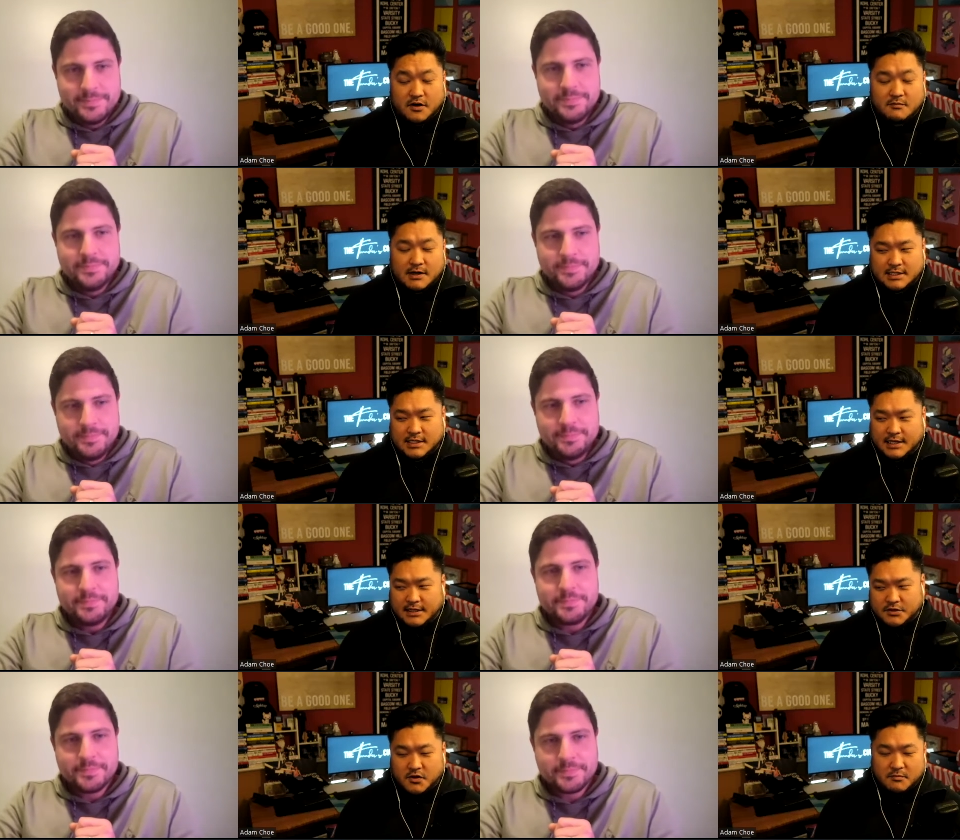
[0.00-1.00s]
Speaker 1: bucks in and then
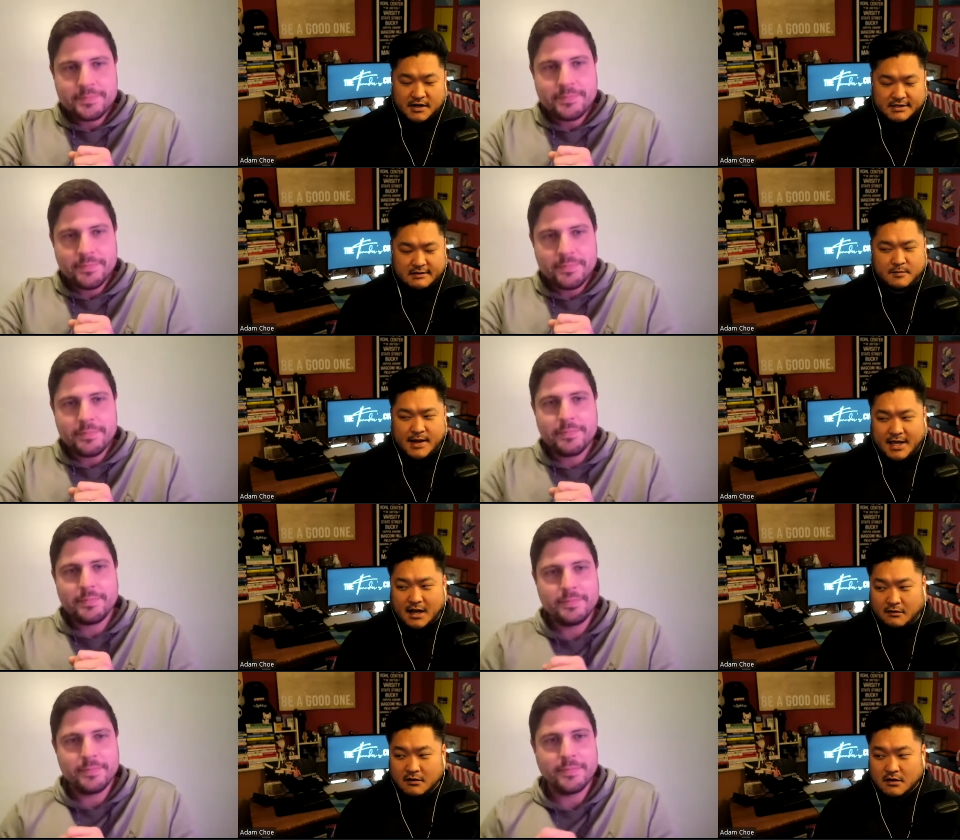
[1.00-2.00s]
two hundred bucks comes back
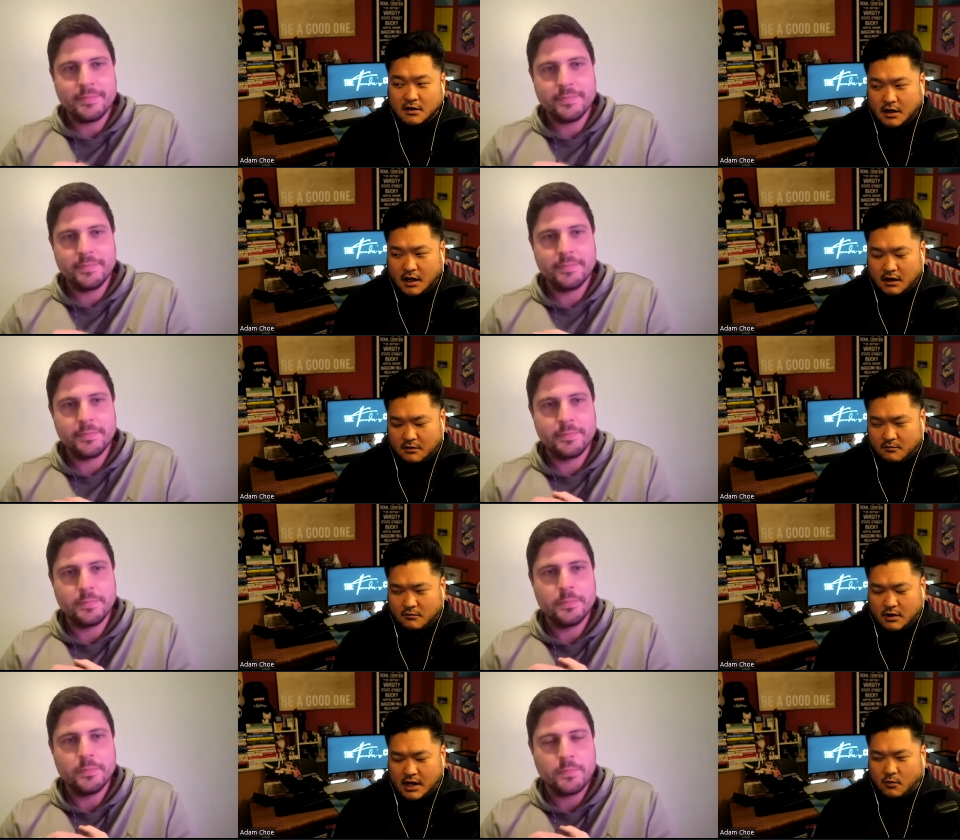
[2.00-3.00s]
out. Um,
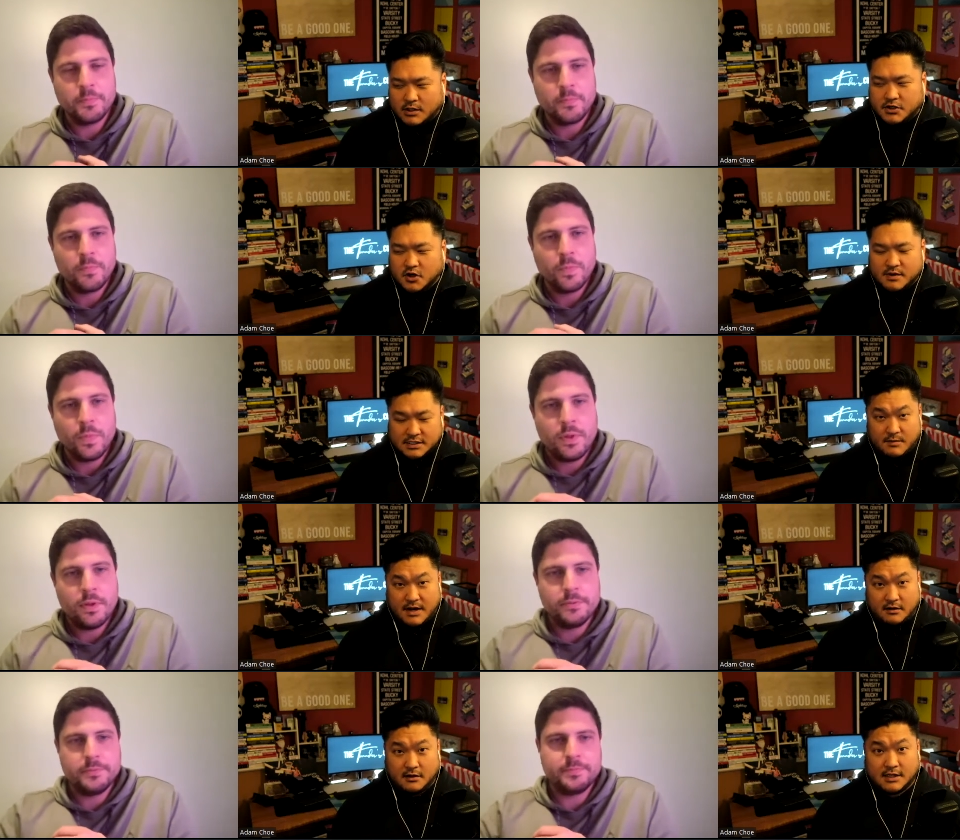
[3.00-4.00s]
what's your business
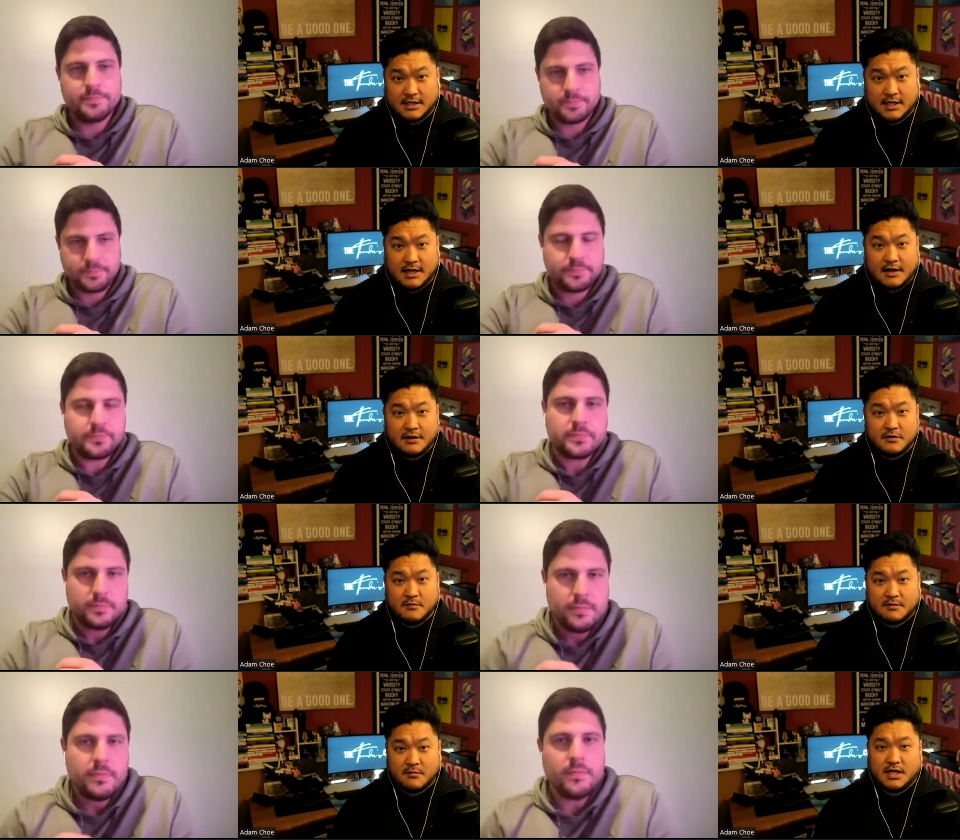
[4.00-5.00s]
model look like then? How do you
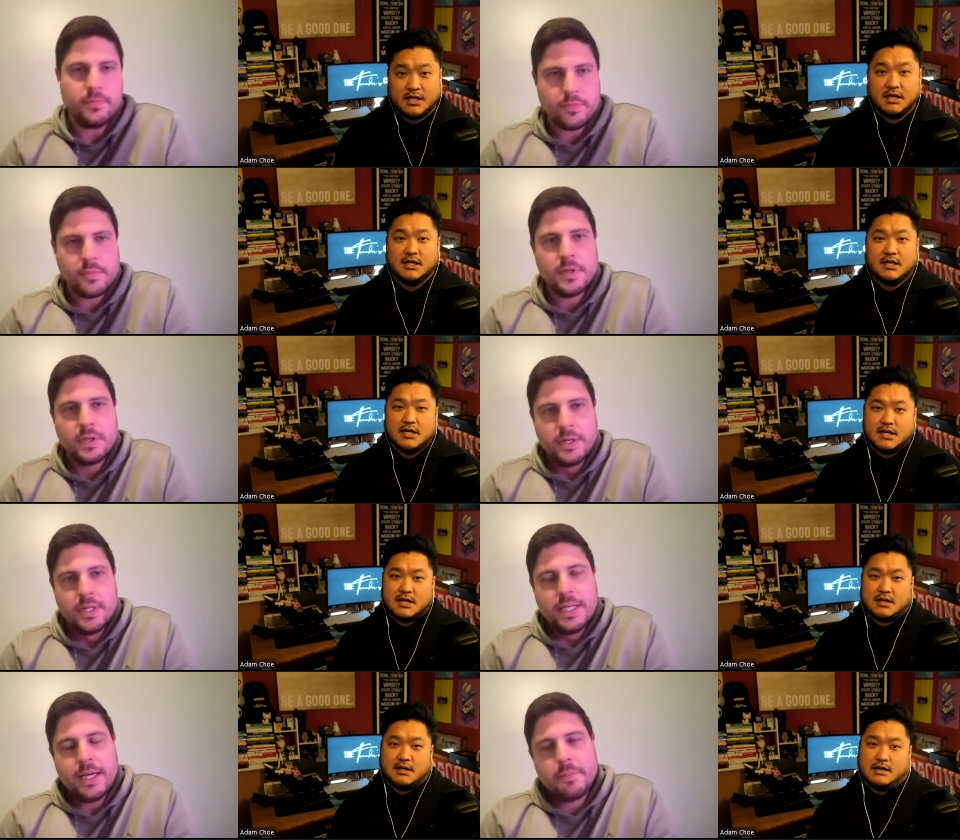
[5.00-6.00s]
make money?
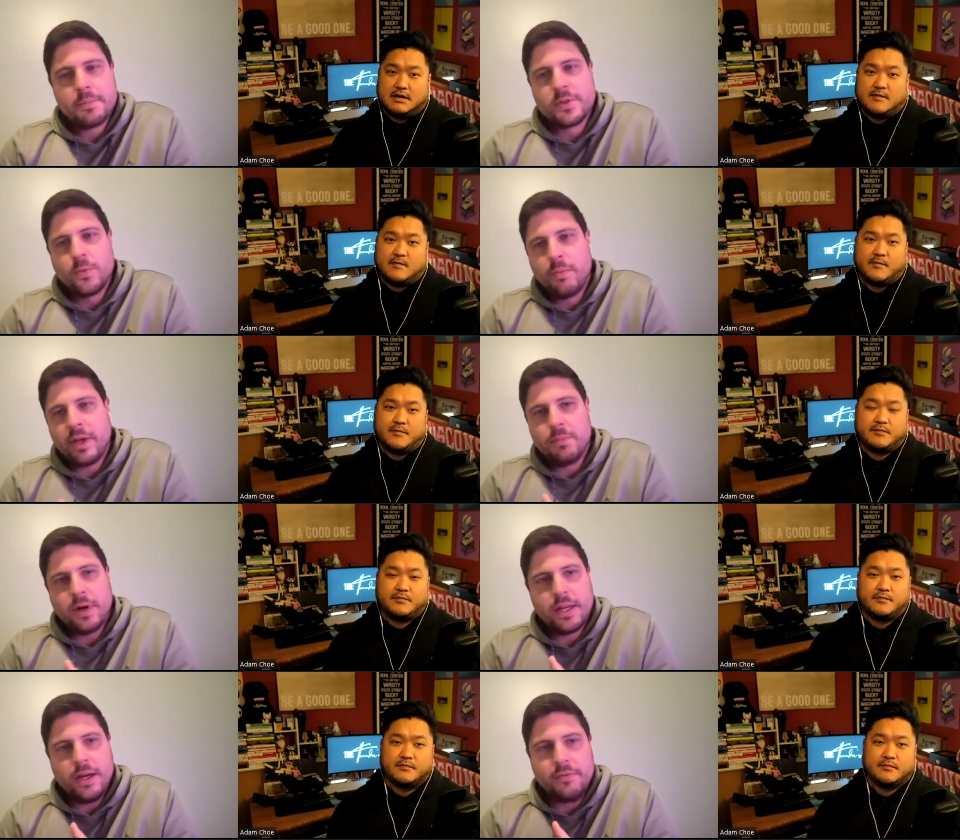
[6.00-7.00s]
Speaker 2: Yeah, so we
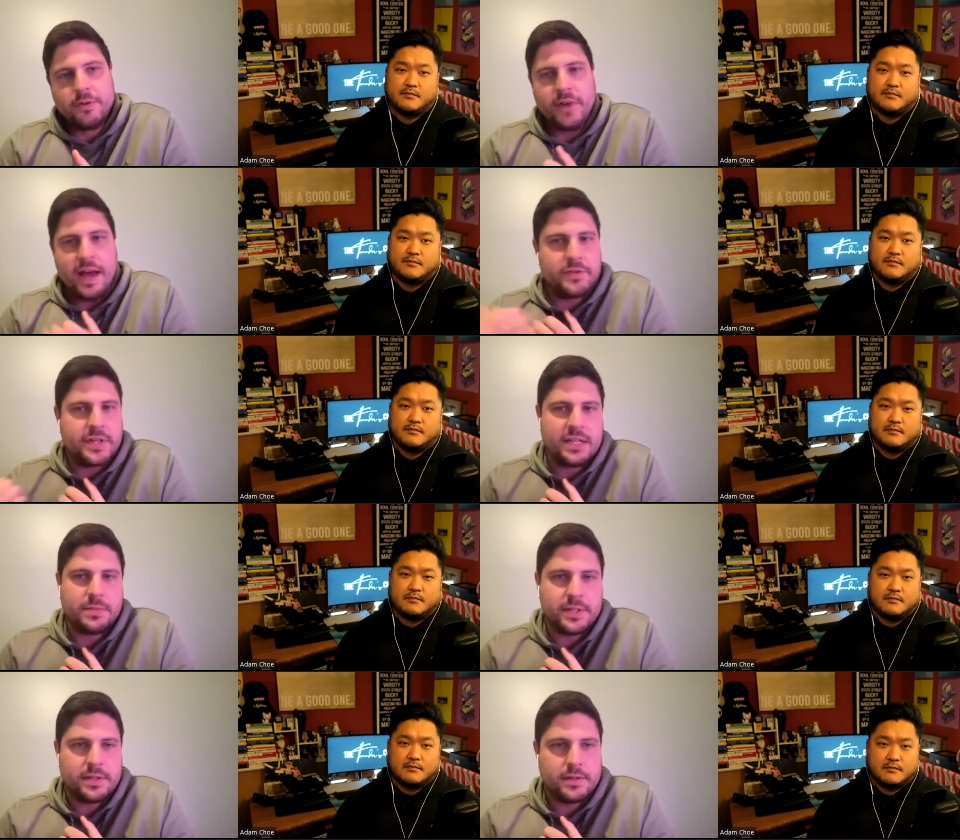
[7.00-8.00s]
make money off of
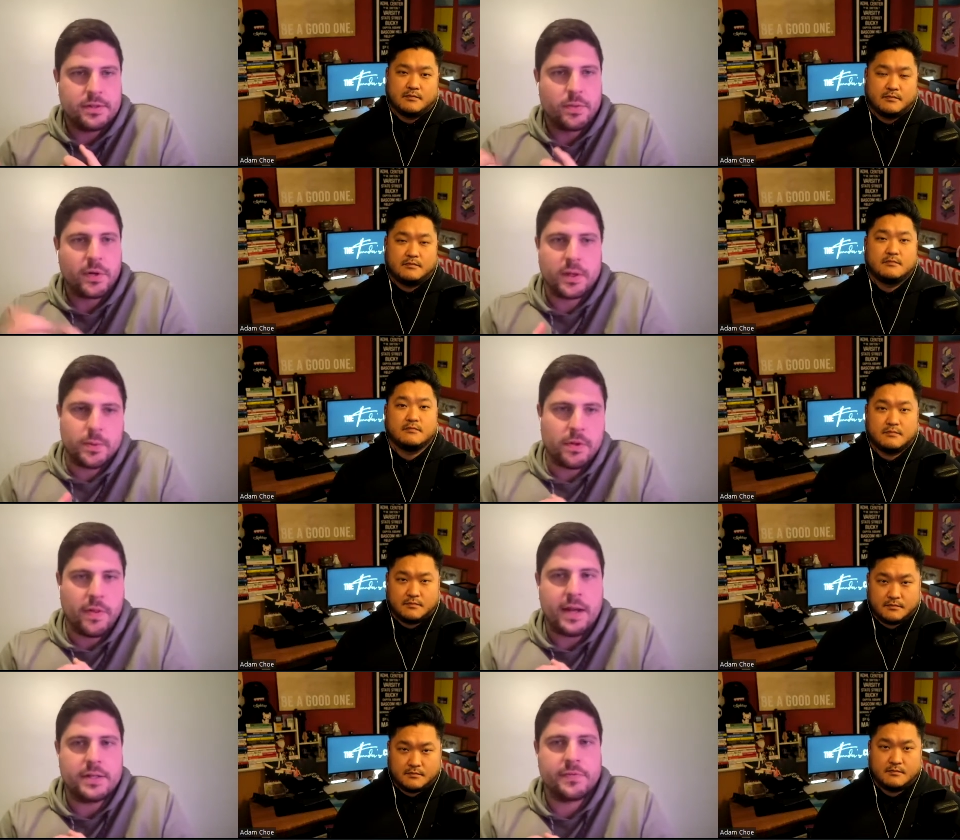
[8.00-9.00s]
advertisements. So working
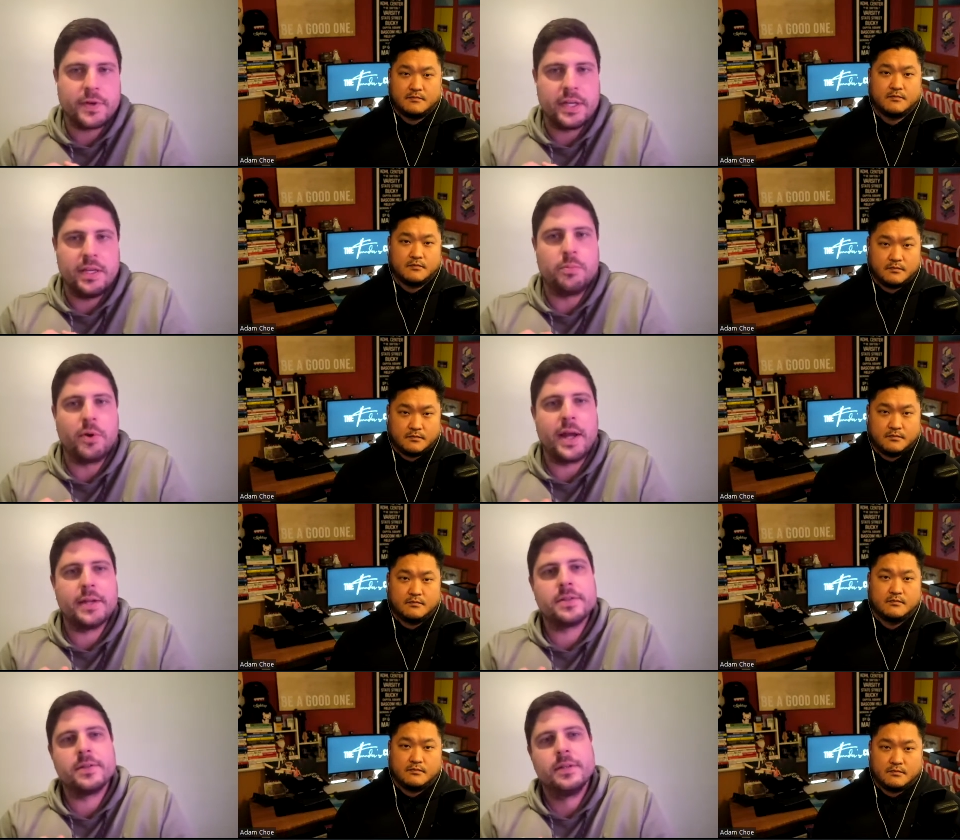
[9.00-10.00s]
with a lot of different key
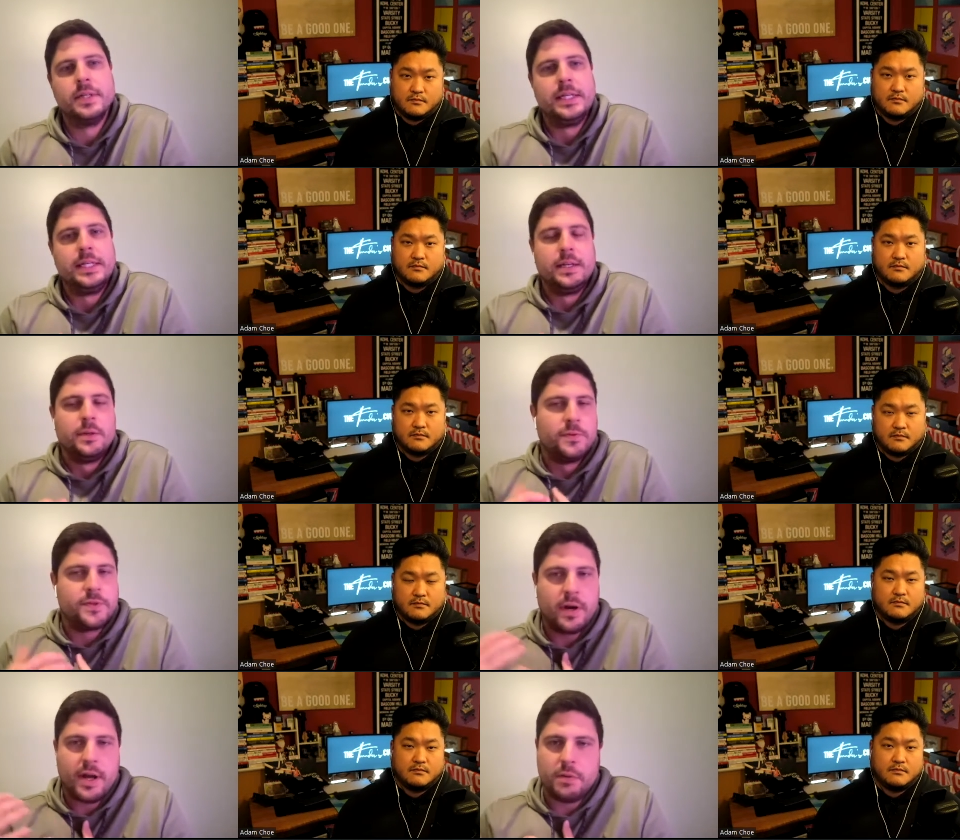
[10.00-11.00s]
brands.
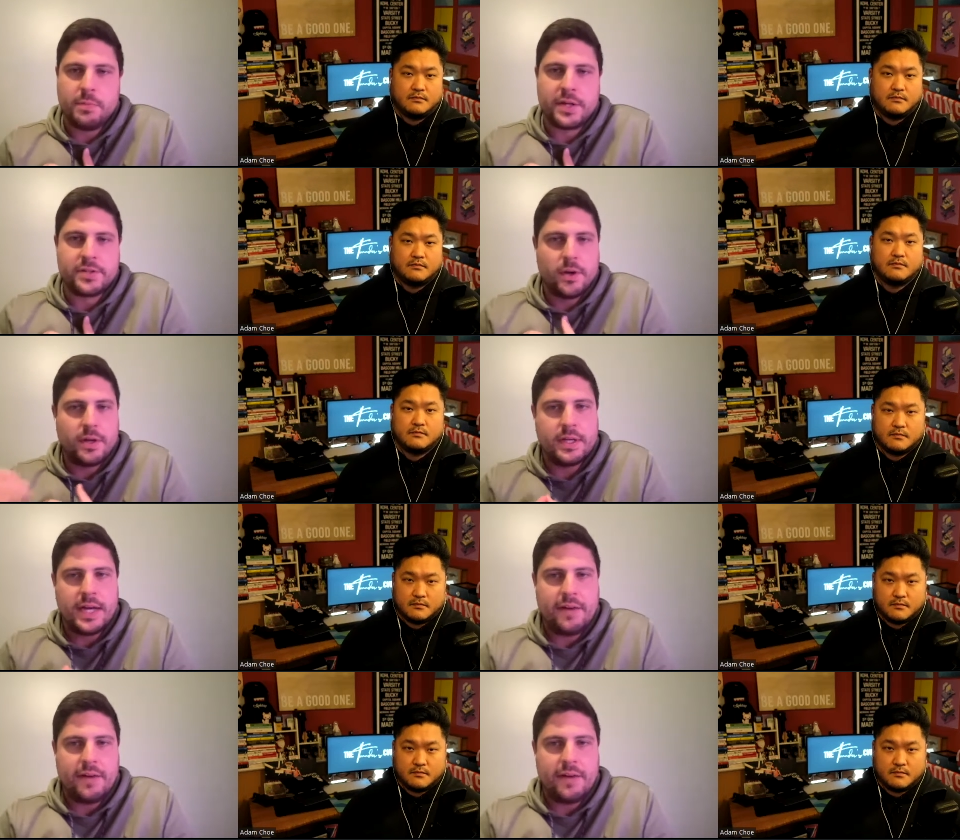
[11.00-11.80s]
Started out in Minnesota,